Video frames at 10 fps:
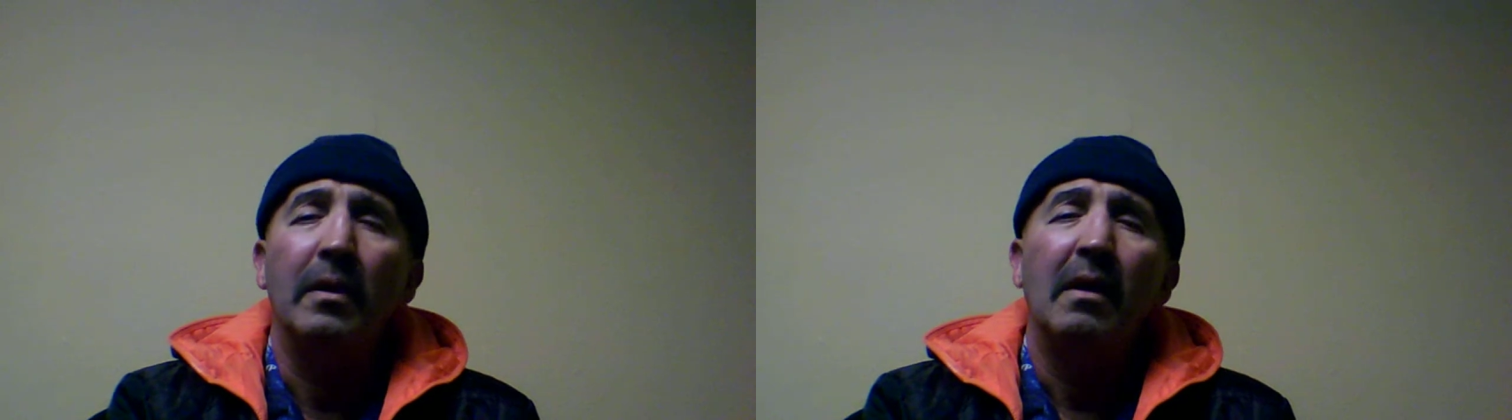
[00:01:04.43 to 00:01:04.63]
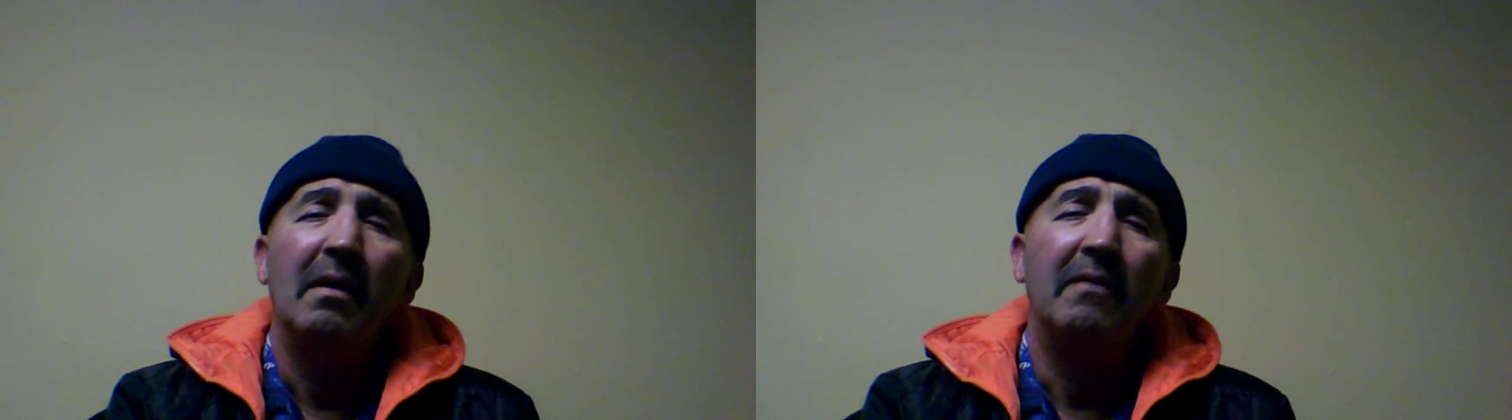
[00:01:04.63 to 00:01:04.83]

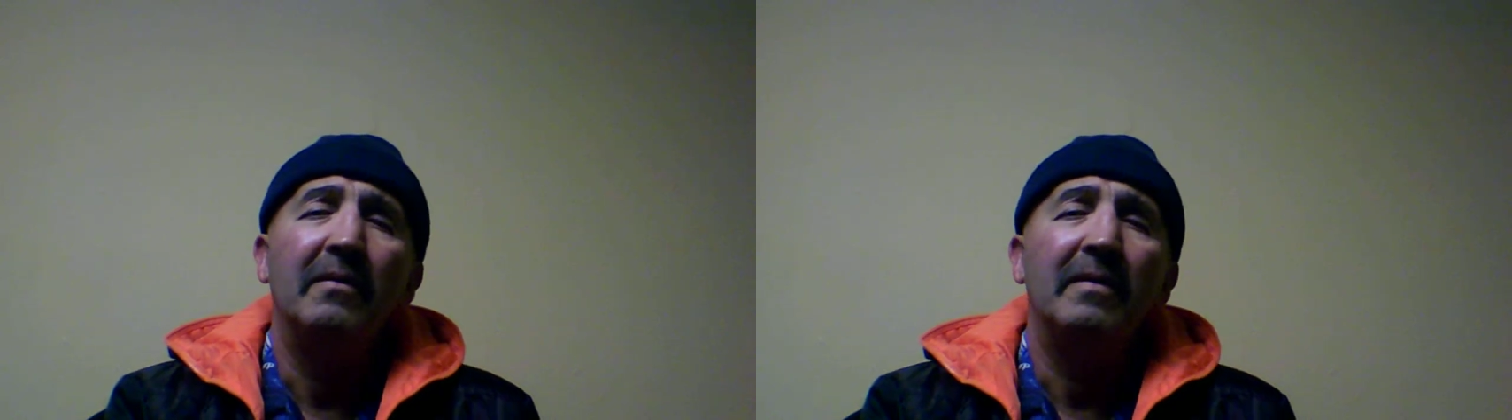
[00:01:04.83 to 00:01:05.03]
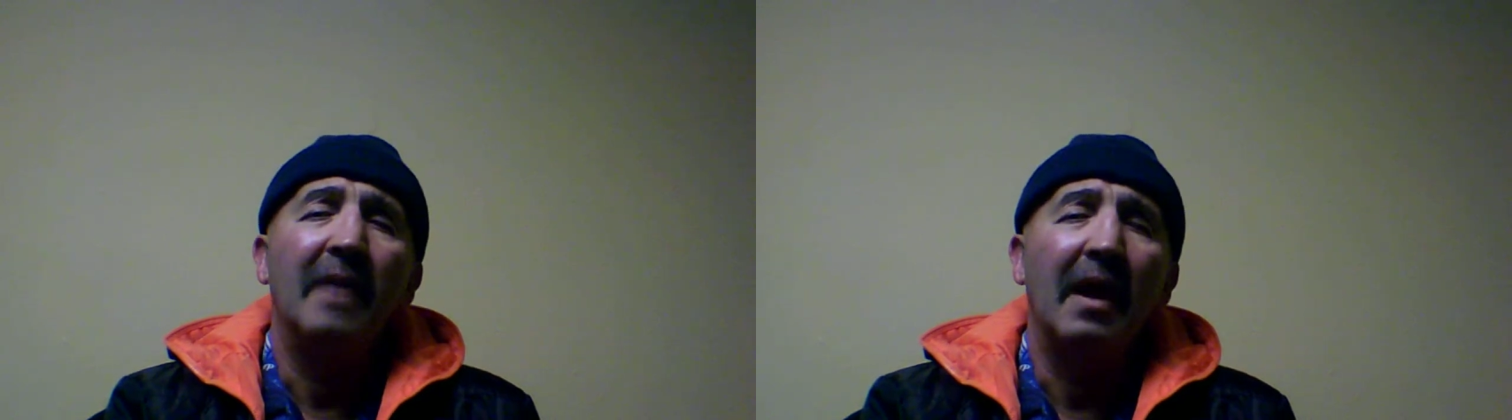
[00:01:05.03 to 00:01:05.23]

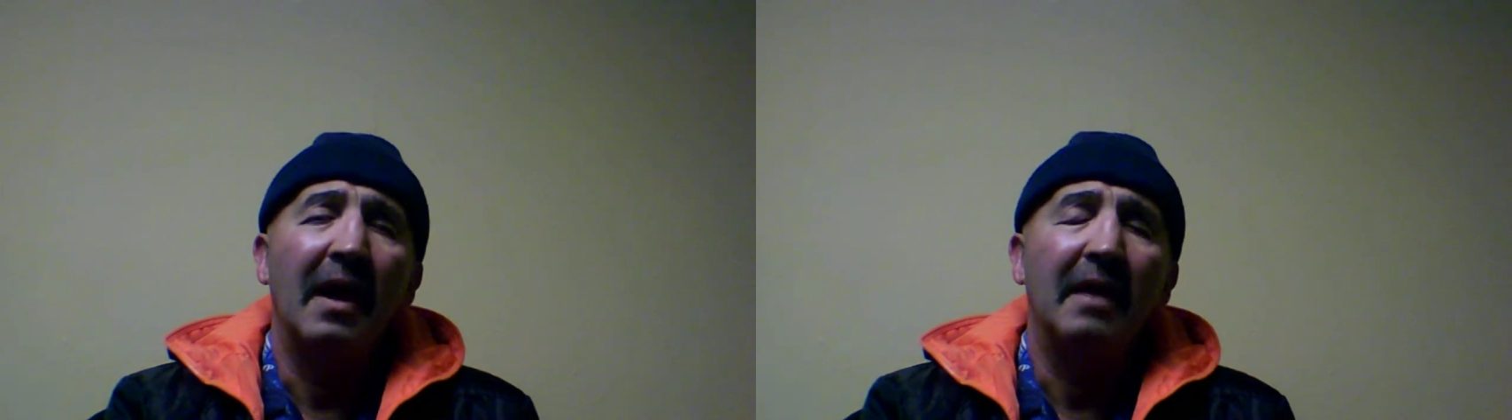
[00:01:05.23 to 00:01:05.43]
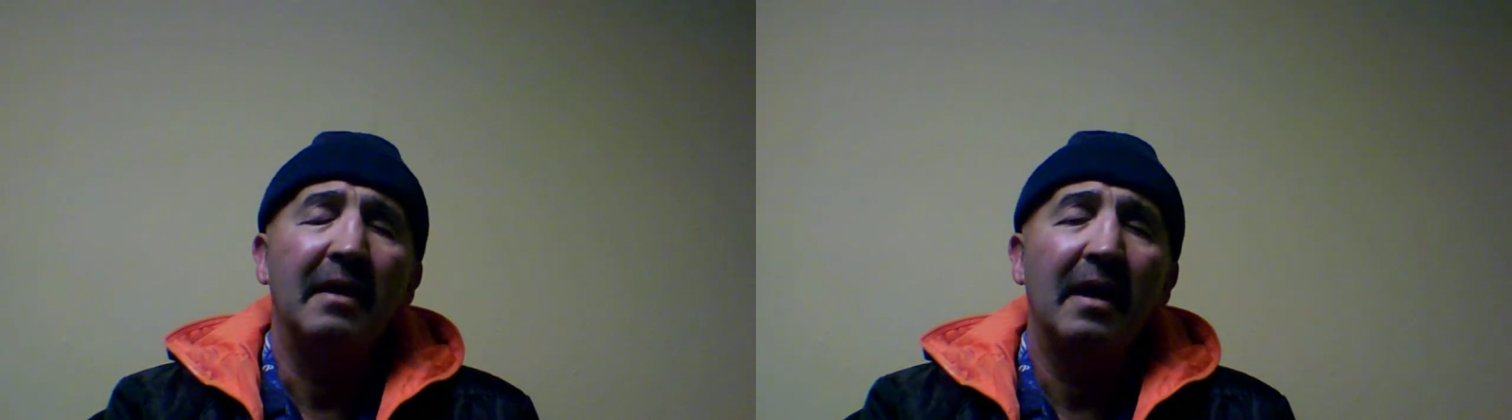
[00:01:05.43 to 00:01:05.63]

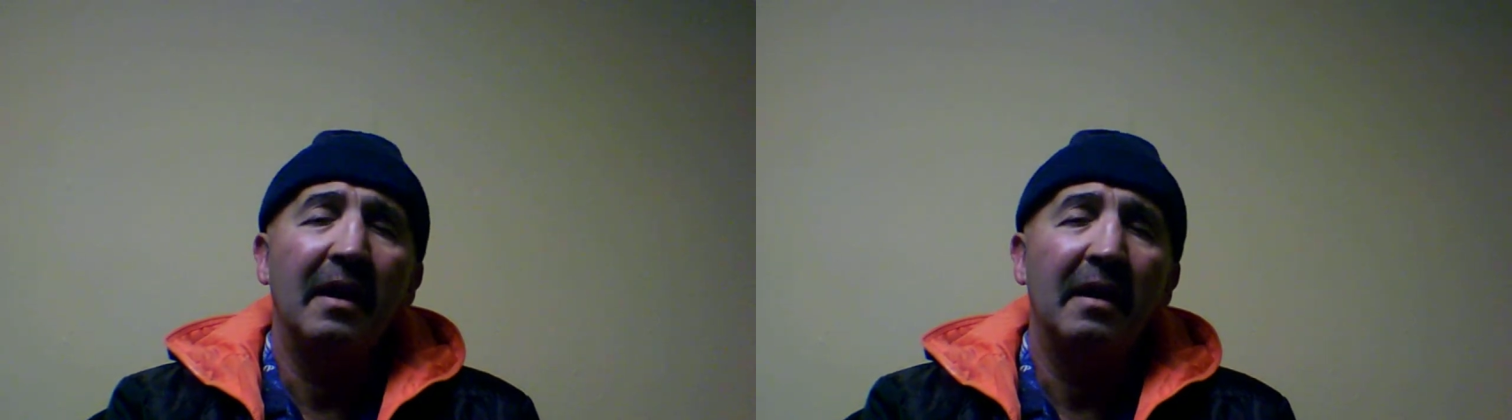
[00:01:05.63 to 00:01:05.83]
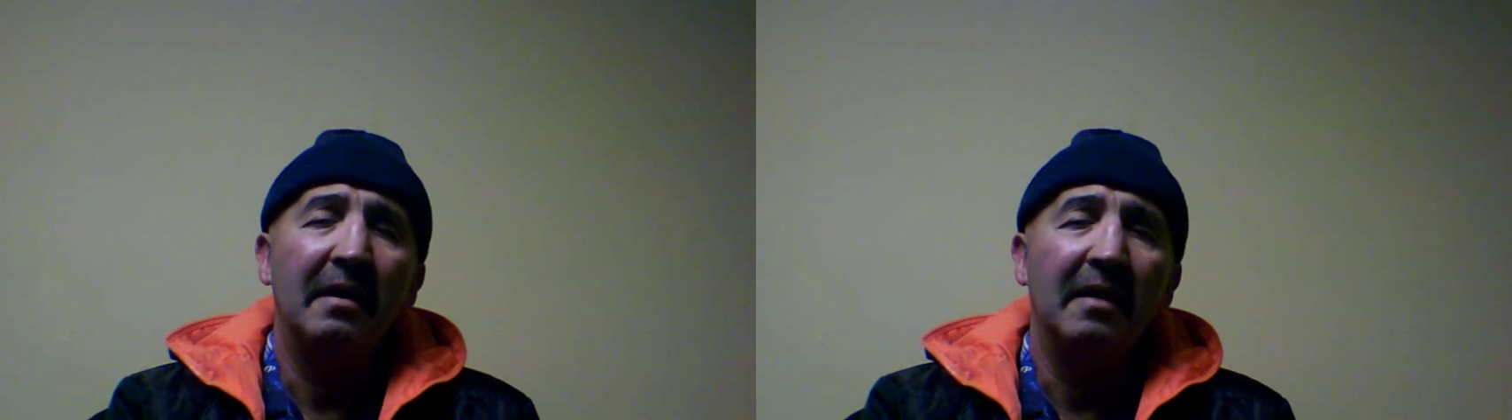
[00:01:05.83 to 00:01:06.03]
and
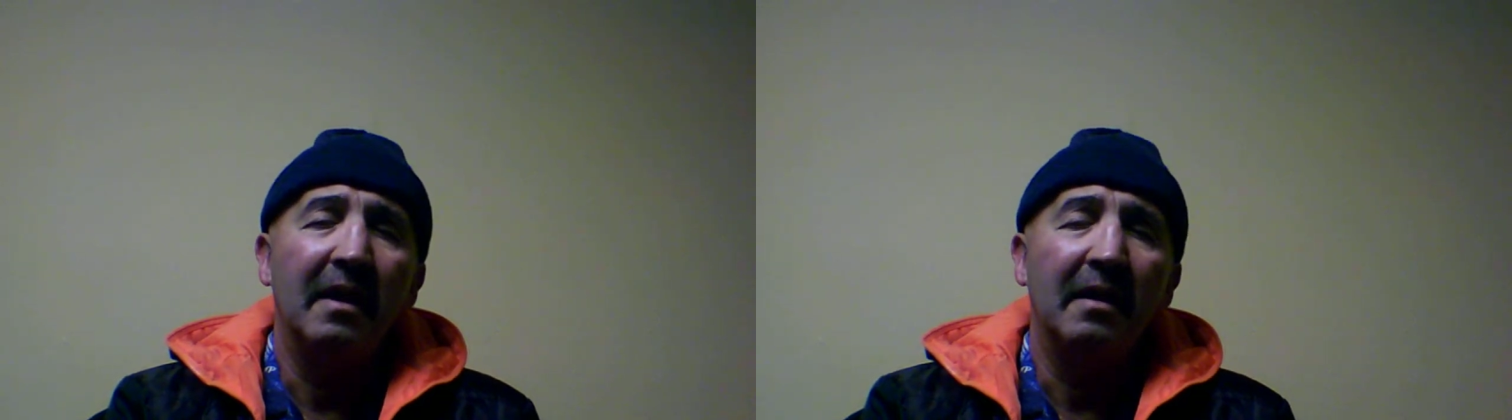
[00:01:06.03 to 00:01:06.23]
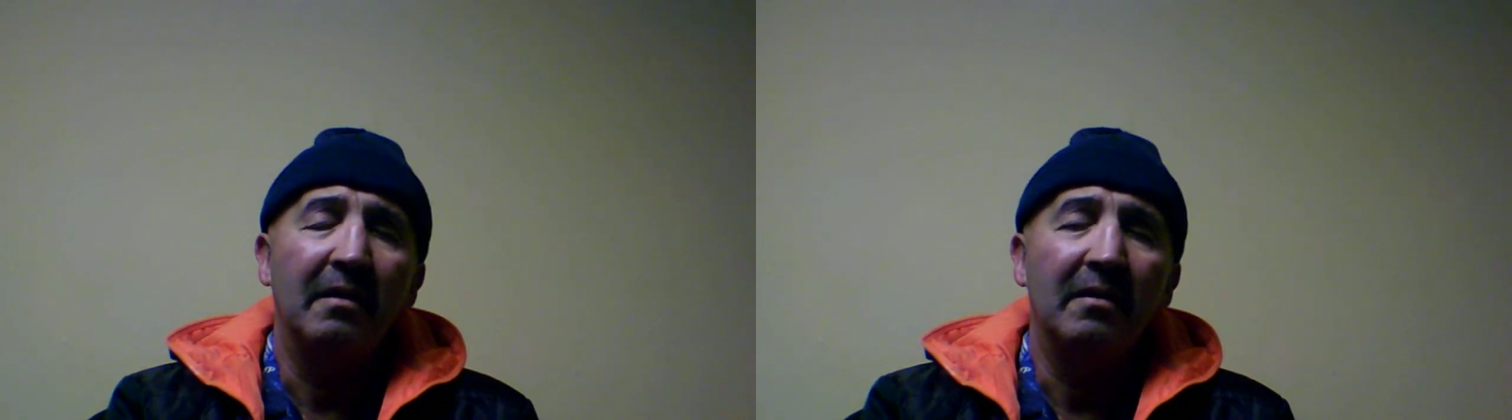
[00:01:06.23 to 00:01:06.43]
they